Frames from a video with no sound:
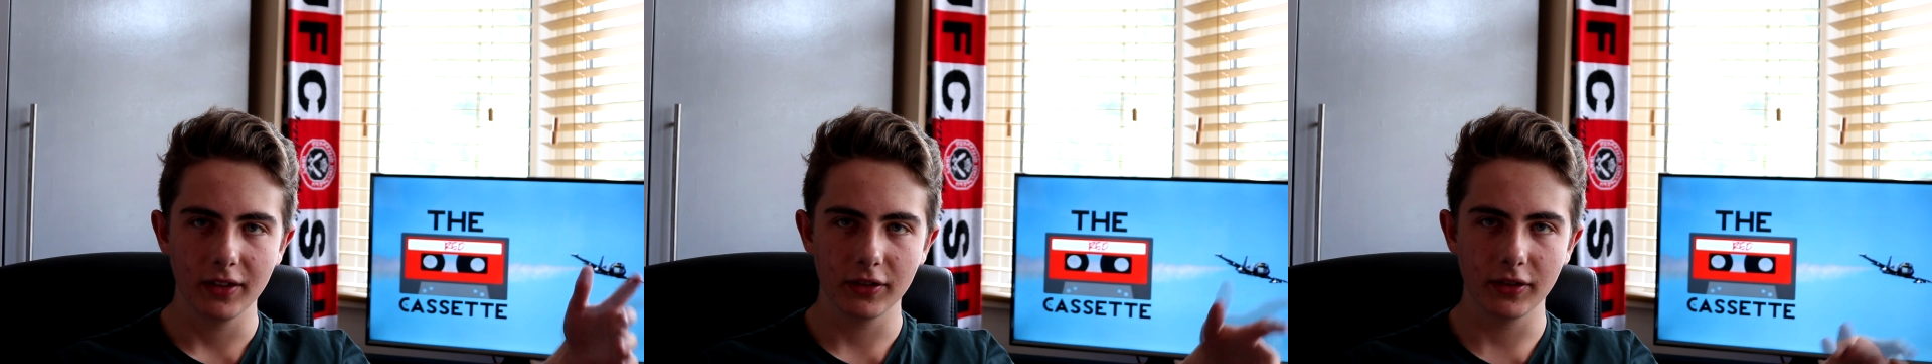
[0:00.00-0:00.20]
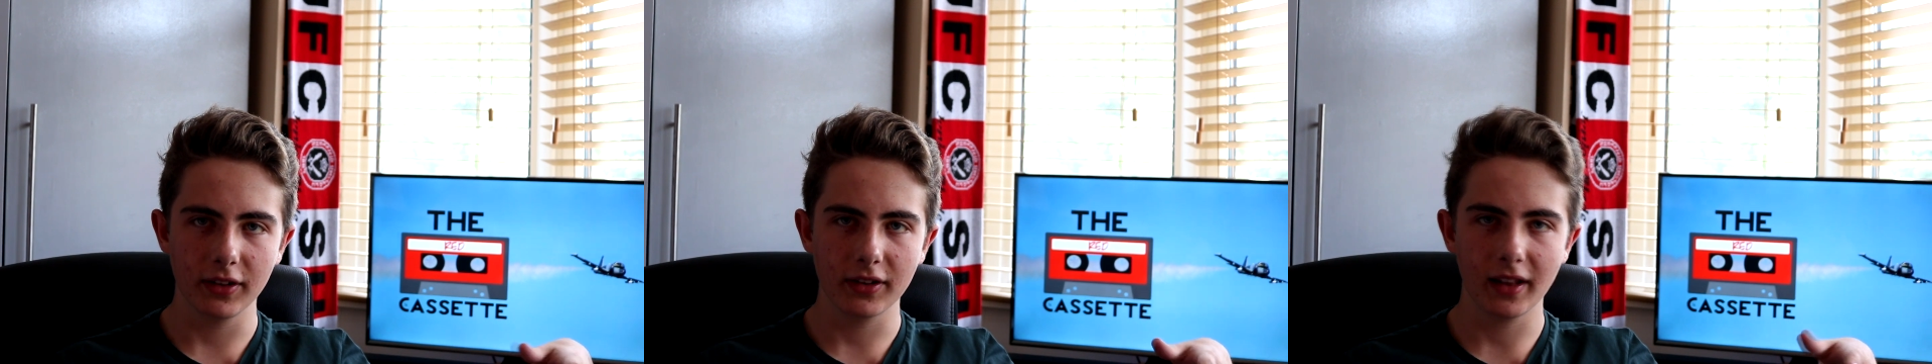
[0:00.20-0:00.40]

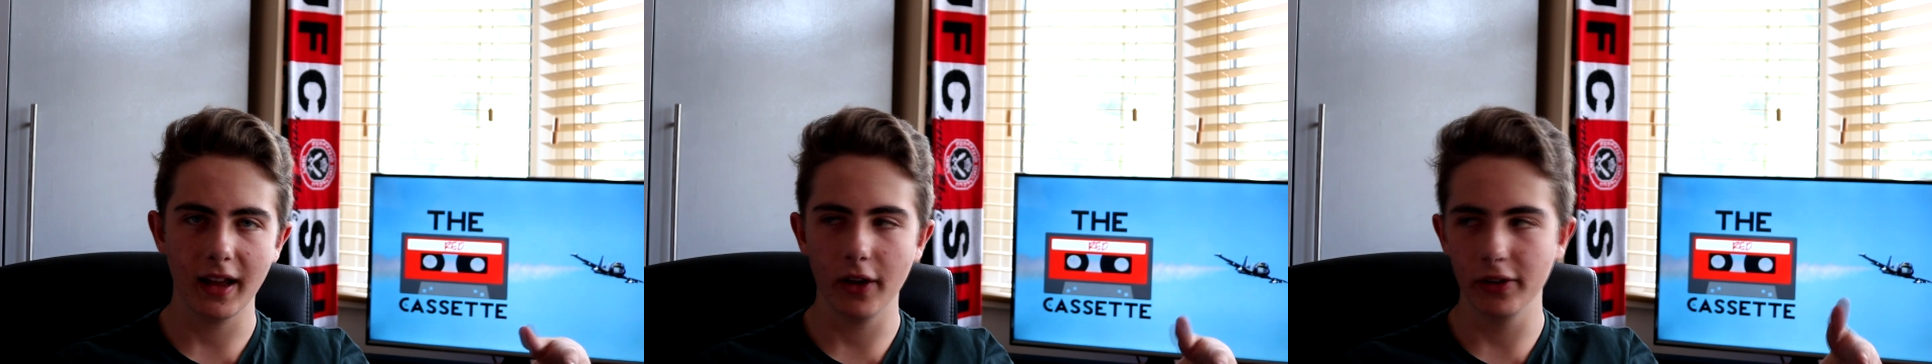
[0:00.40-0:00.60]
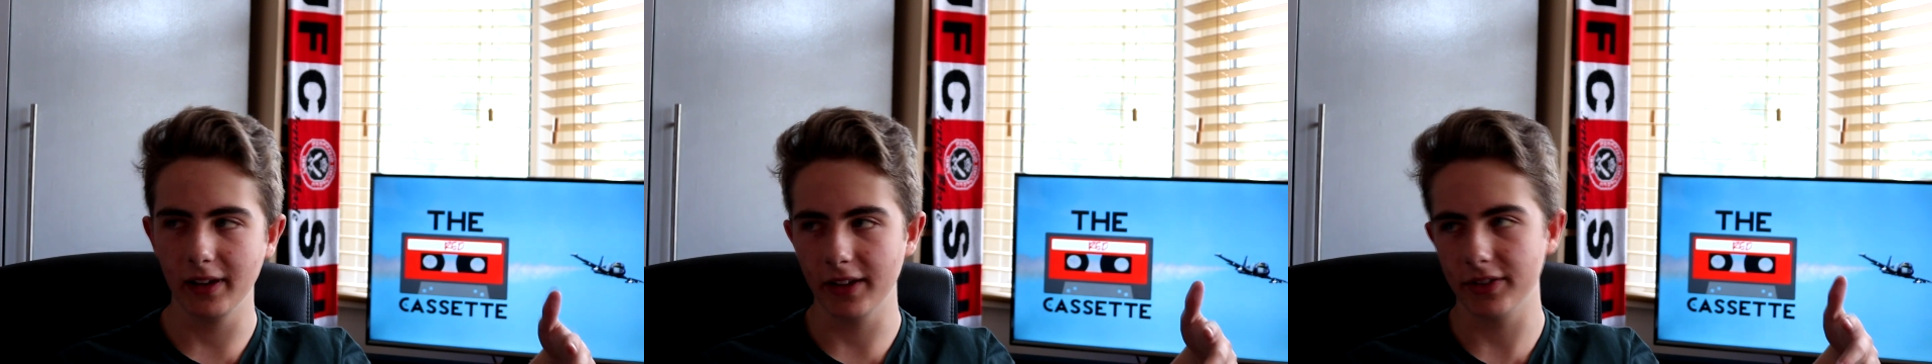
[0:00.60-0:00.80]
So it's
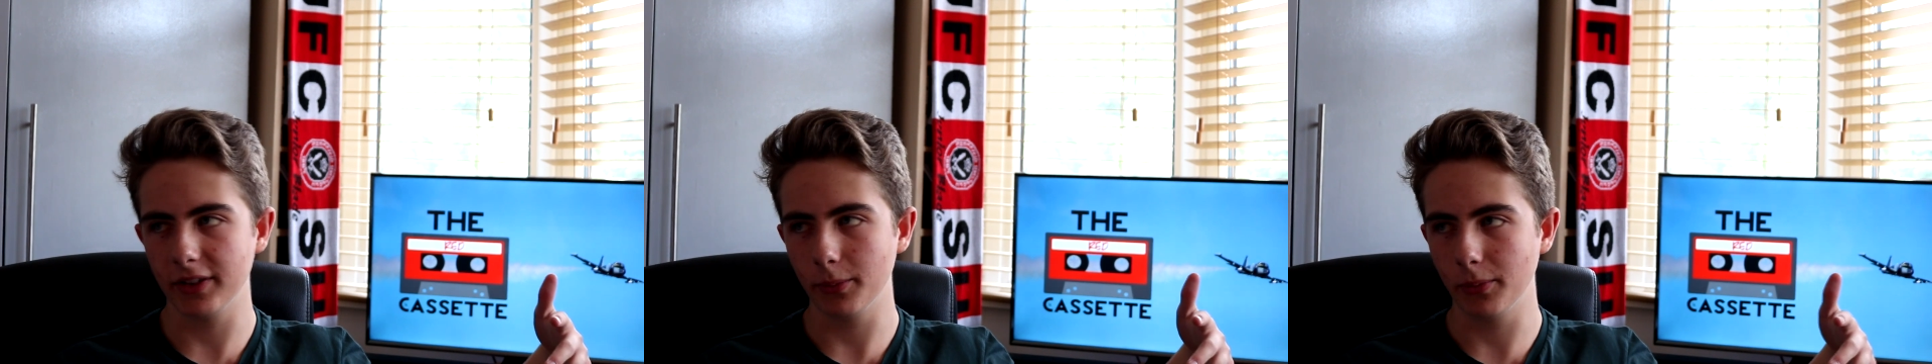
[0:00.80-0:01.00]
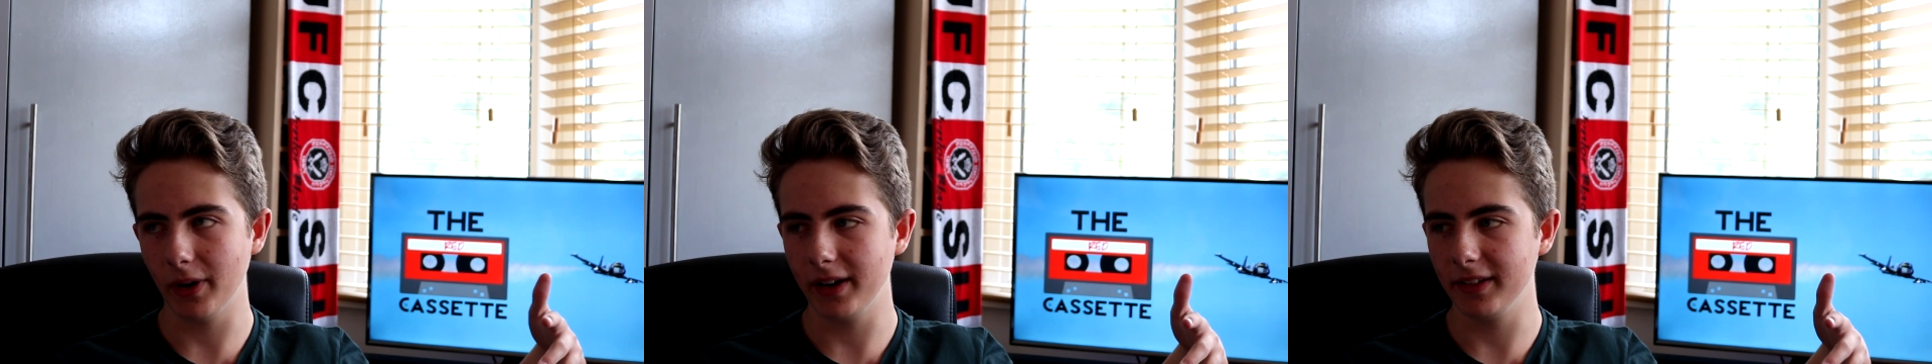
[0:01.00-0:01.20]
like, unless
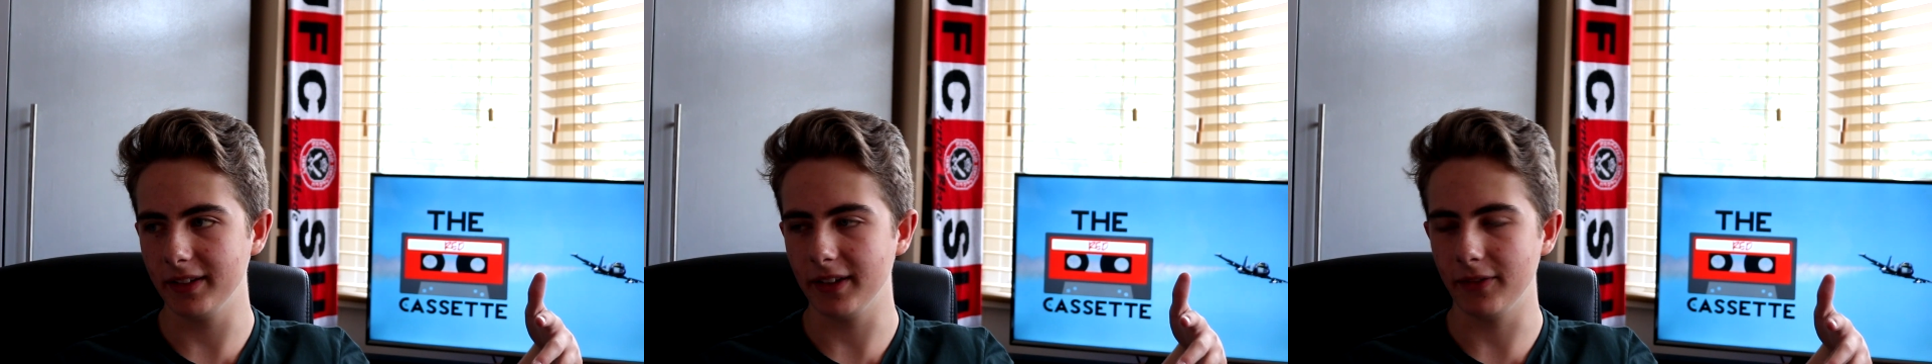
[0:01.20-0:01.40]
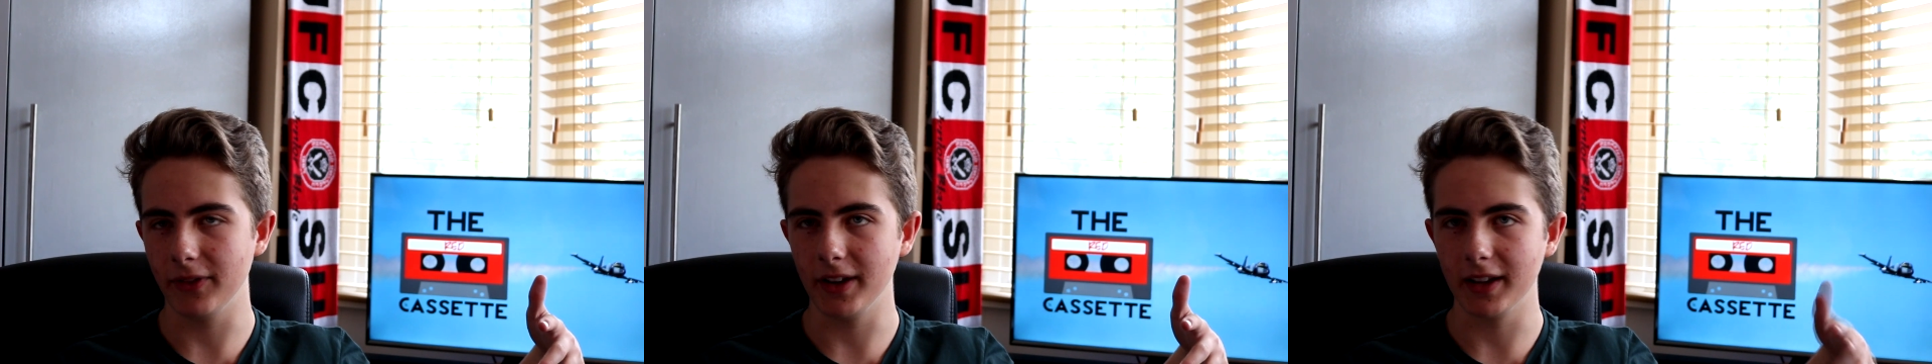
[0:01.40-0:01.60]
I went and
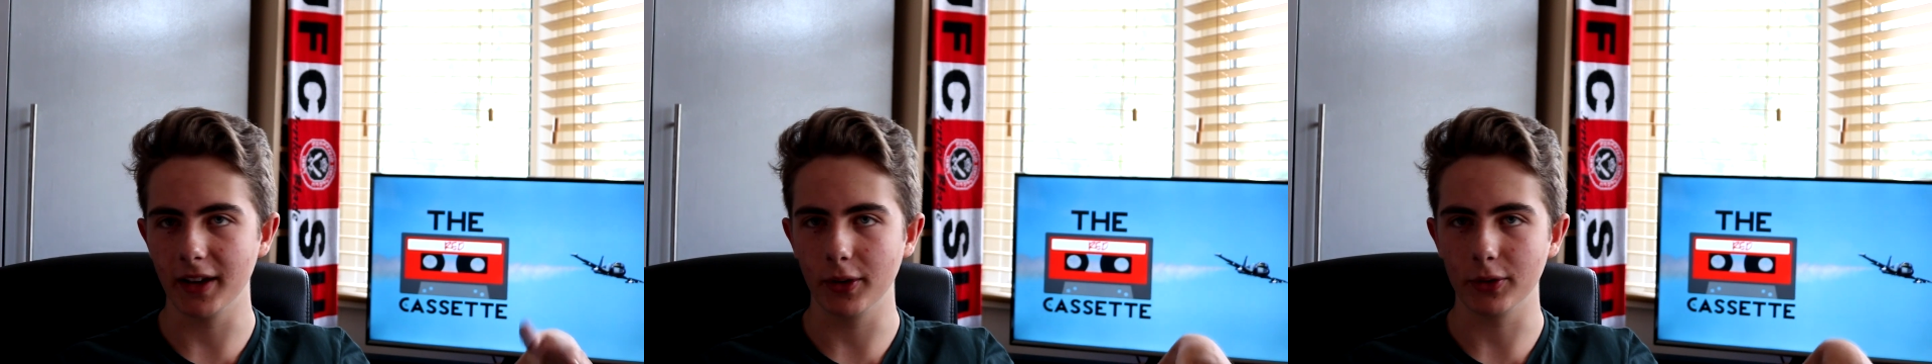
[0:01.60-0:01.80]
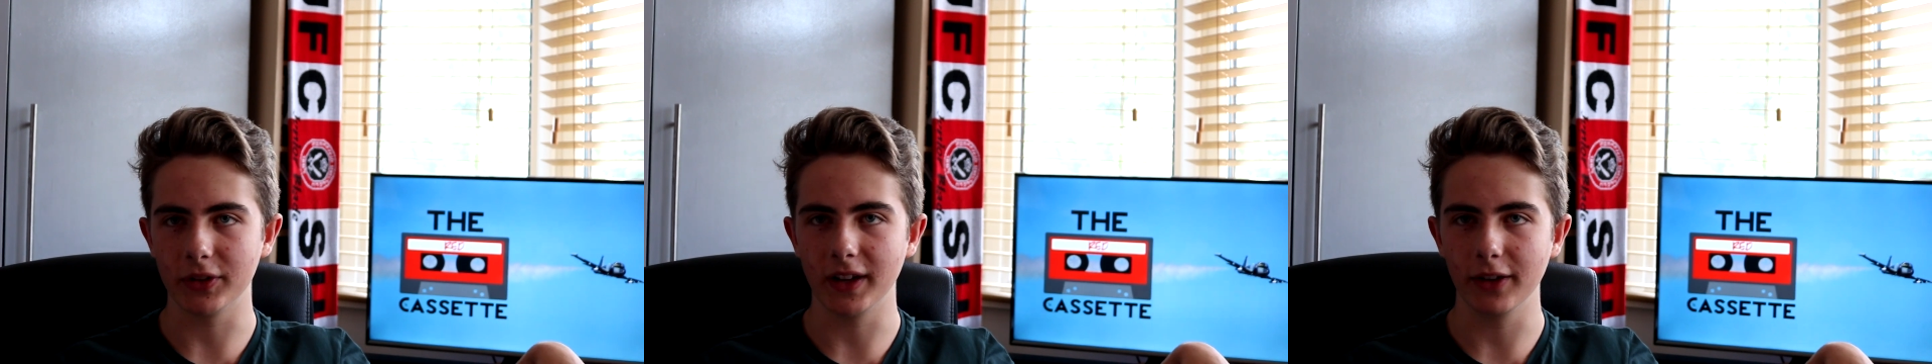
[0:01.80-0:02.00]
did videos